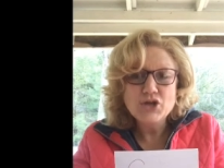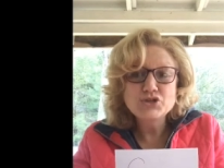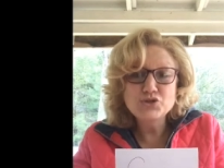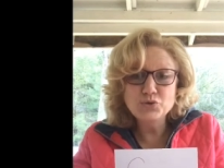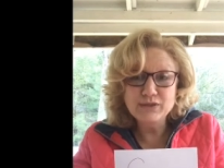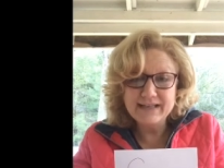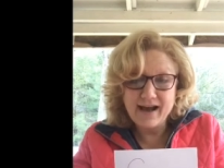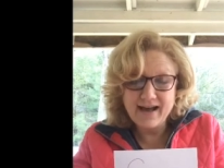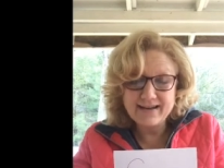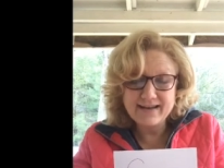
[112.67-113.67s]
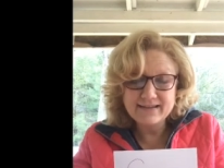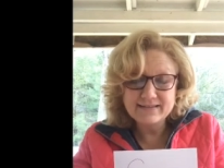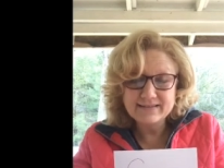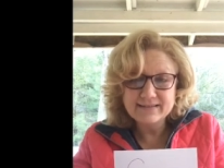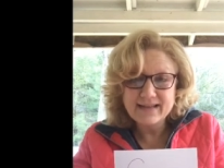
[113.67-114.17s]
Giuliana
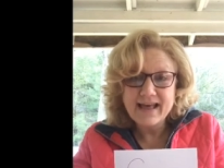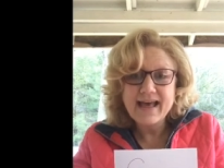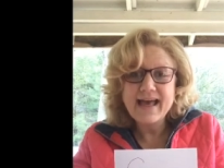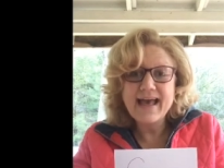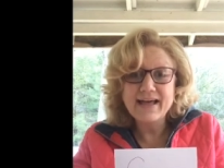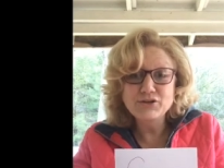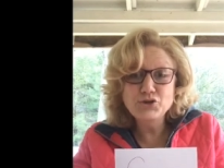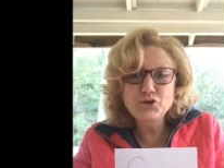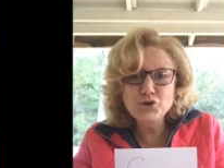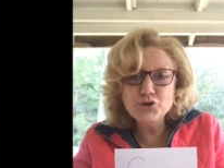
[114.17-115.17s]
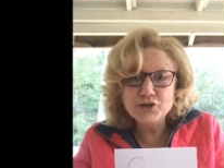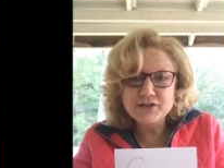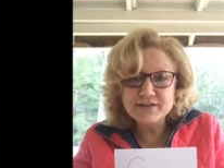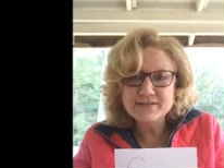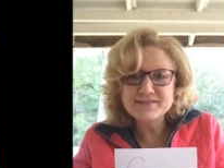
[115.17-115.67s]
and
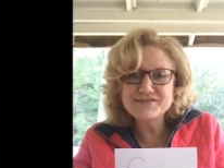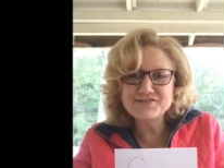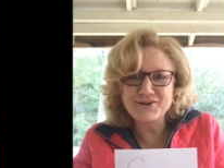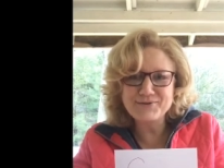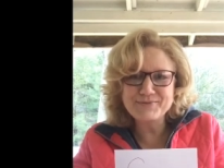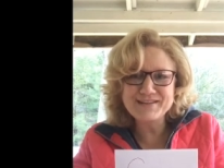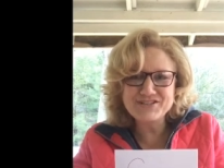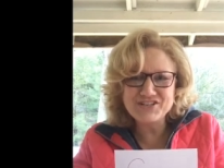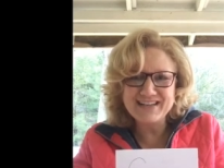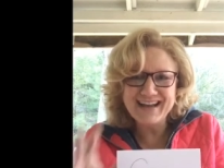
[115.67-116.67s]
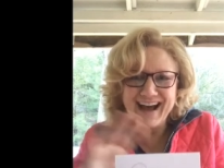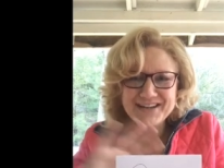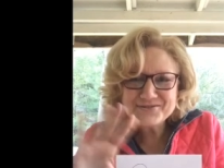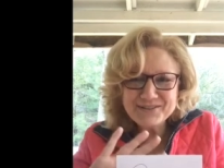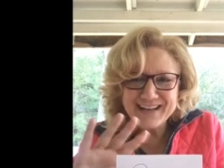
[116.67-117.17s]
good start with G. Hi,
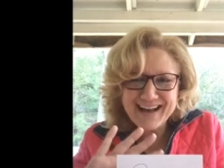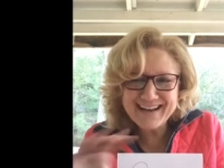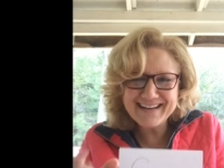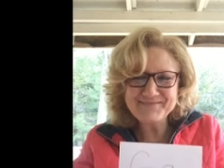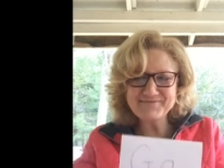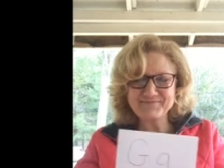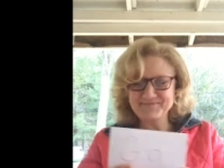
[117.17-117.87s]
Giuliana.